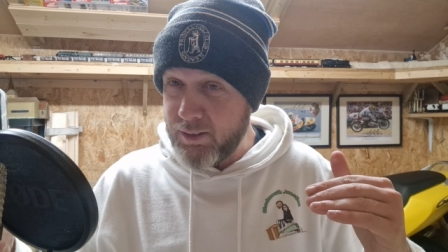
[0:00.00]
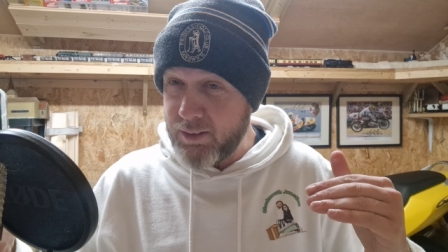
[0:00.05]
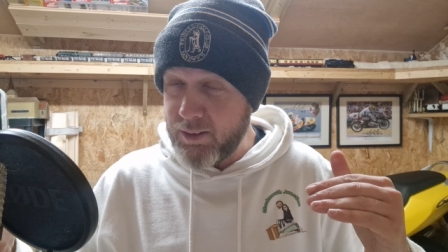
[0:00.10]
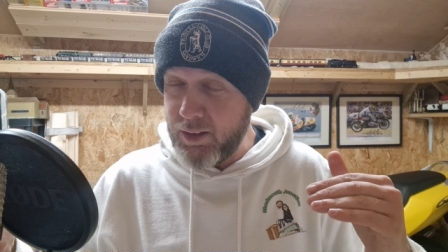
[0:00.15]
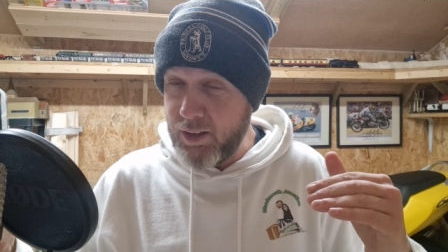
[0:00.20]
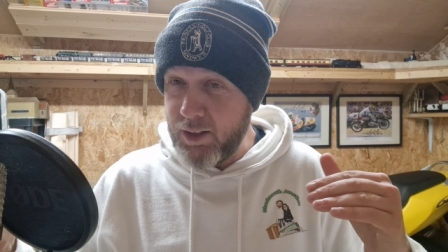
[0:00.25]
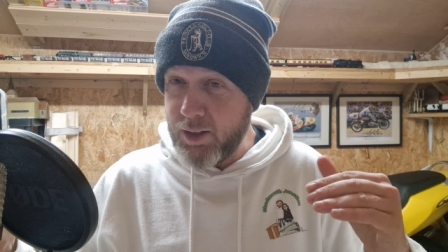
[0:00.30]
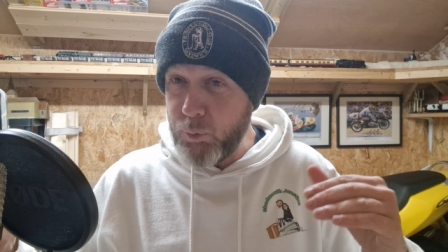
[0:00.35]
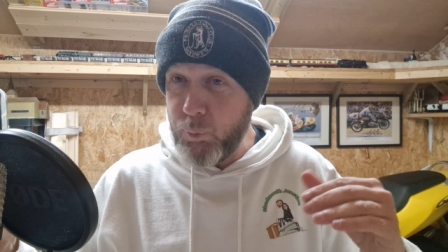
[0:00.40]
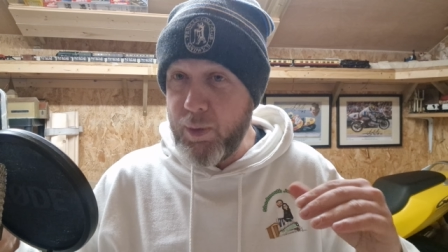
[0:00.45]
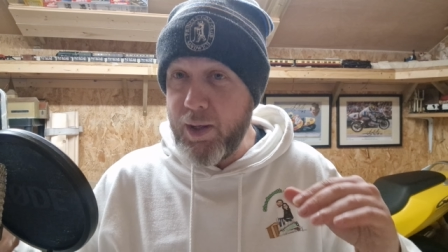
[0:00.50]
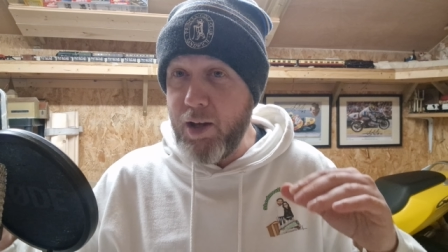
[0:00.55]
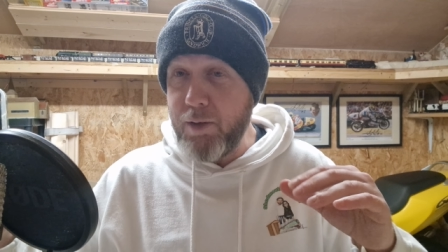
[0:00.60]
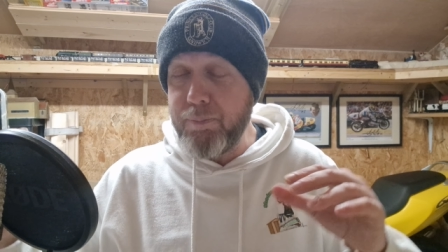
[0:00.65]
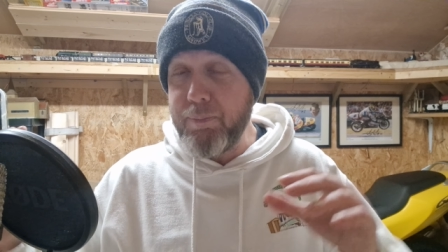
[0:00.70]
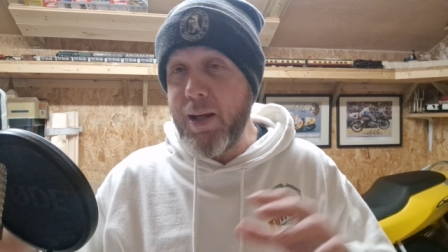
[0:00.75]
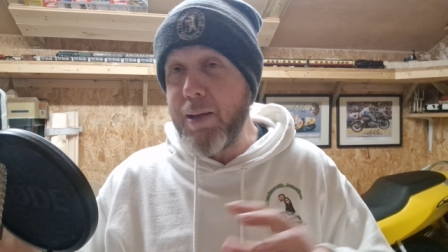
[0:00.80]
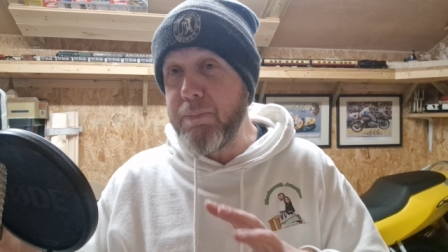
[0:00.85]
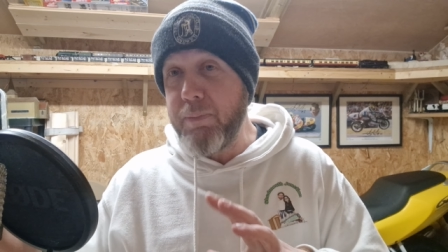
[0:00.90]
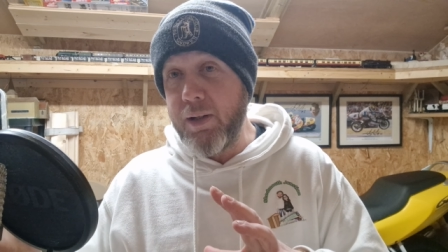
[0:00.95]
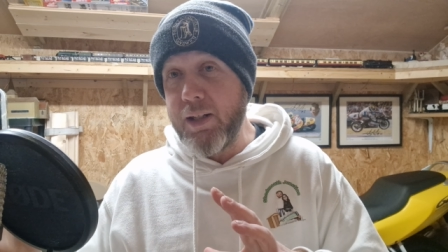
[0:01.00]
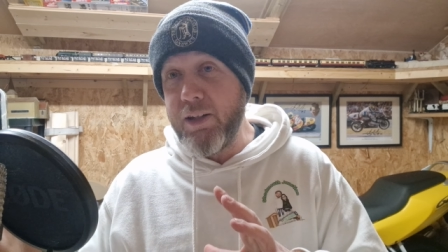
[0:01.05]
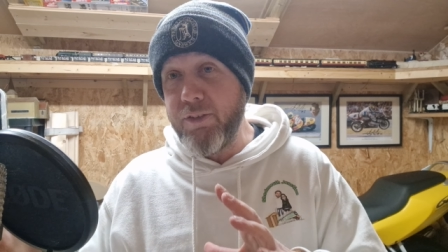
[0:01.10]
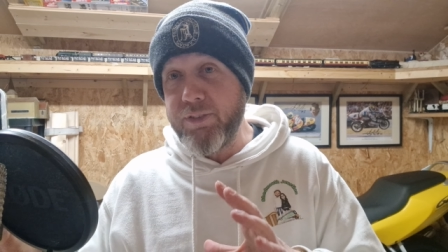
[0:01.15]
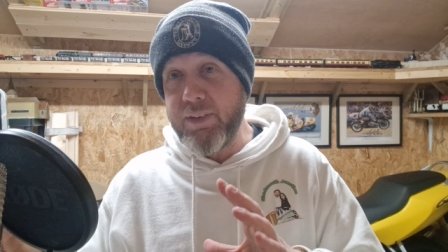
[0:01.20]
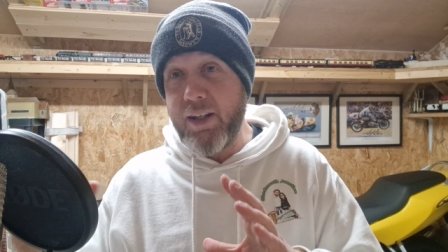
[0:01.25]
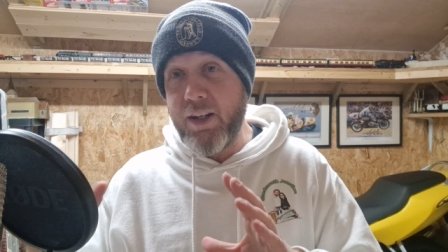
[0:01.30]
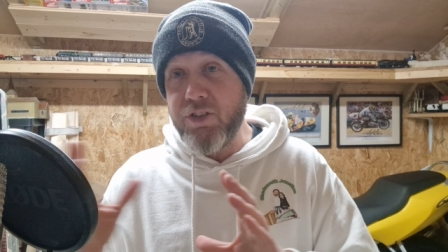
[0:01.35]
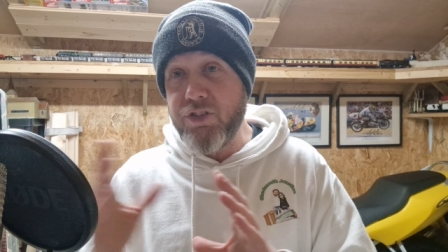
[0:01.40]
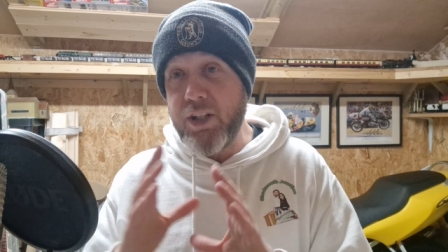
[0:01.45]
The, the way I've made my
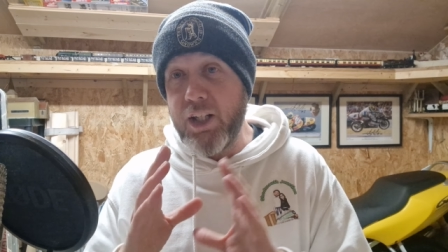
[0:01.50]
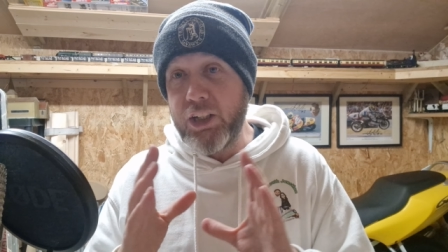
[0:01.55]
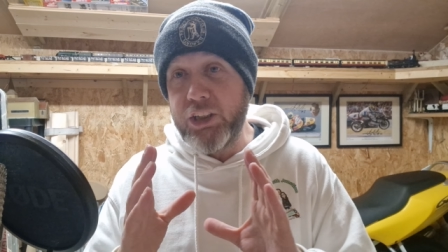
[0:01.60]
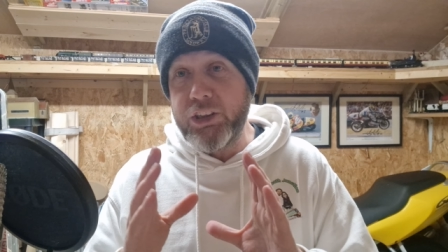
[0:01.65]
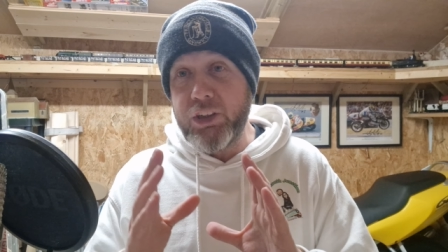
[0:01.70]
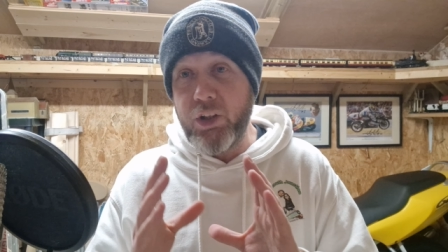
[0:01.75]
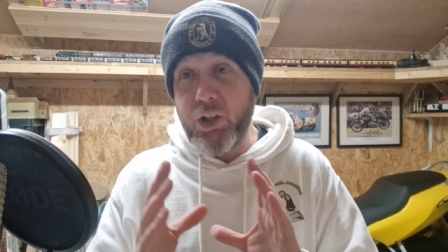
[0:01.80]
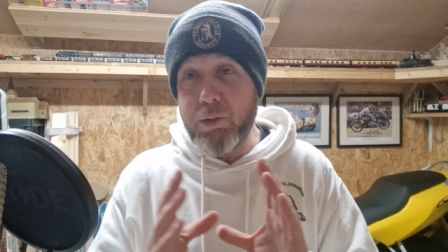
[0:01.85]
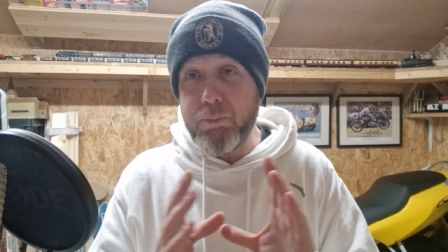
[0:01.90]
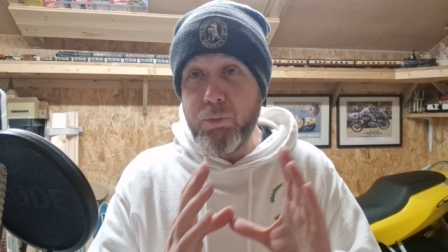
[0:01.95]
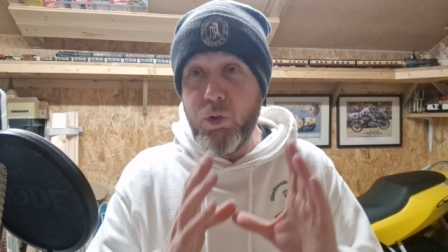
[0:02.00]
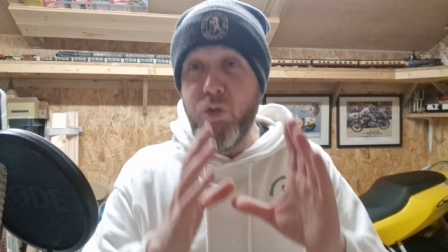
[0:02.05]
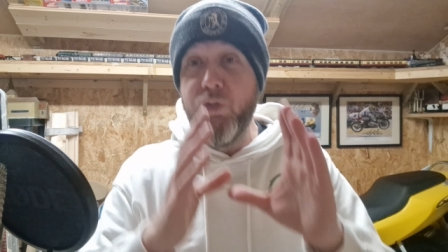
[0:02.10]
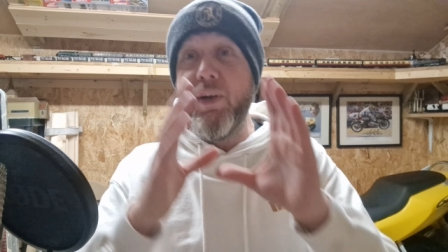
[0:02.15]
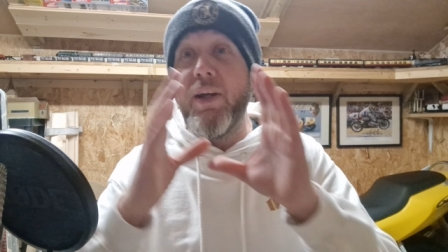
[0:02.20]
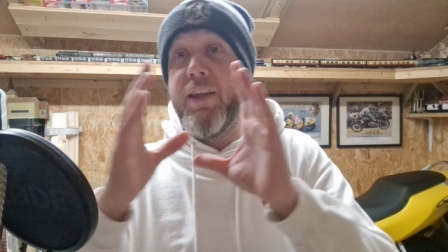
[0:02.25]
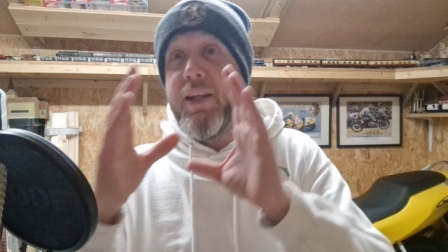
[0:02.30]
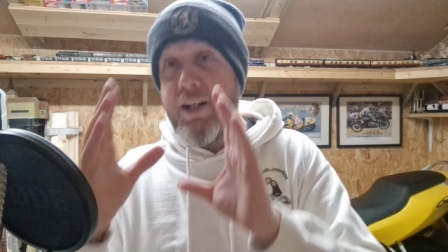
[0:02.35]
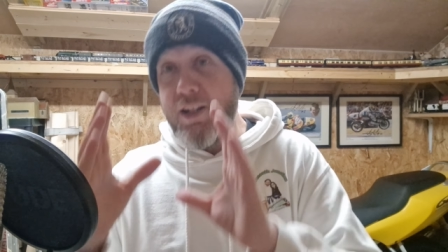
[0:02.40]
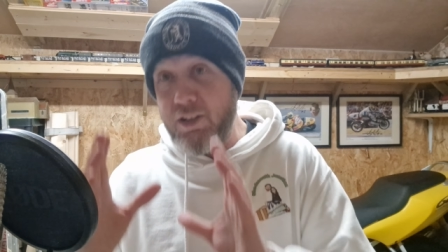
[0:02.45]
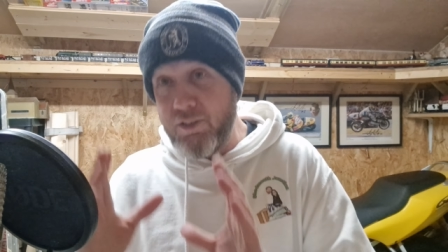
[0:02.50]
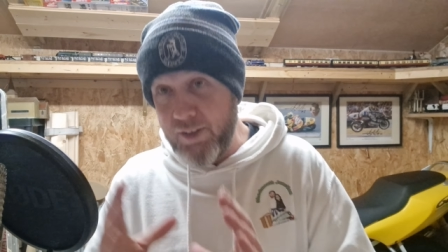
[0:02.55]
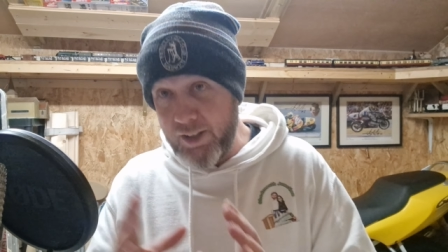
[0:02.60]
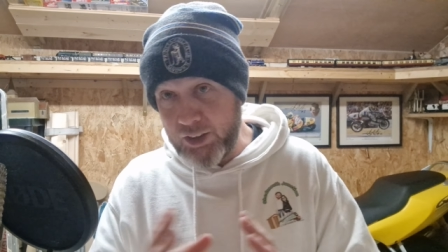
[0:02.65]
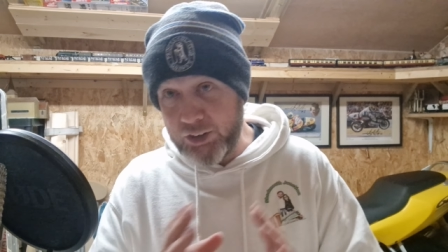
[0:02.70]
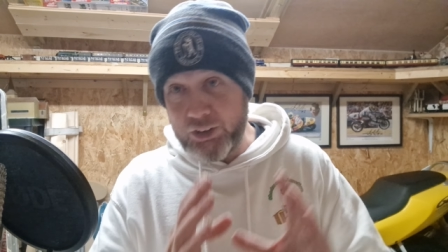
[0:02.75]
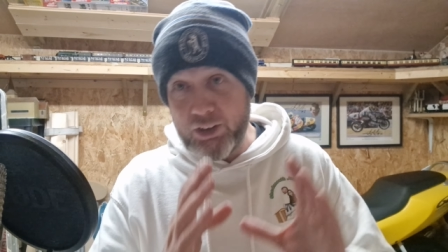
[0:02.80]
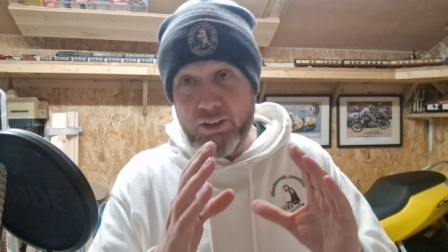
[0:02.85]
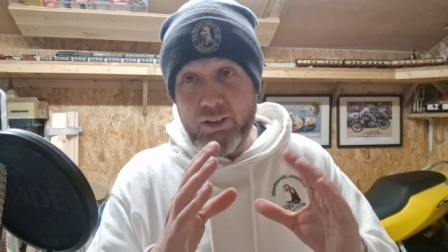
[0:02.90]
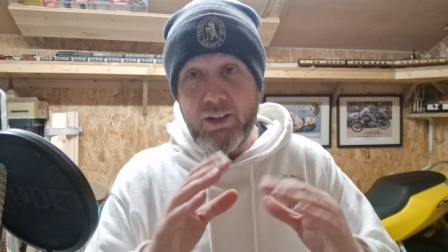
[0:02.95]
lift out section, I can move it in any
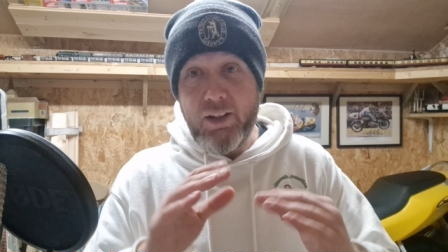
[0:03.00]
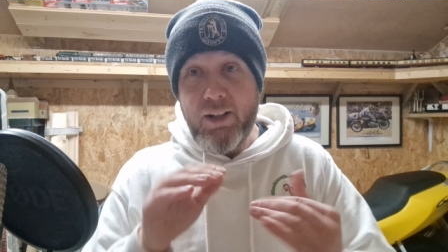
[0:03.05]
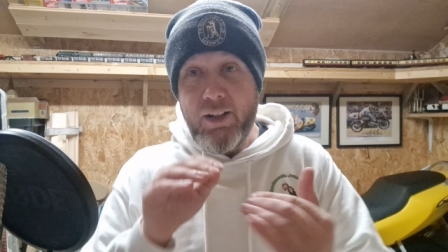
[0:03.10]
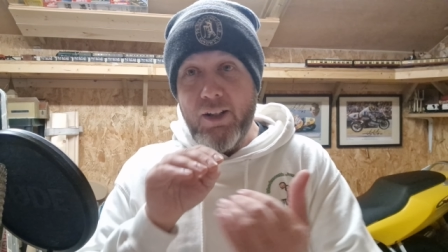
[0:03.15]
direction.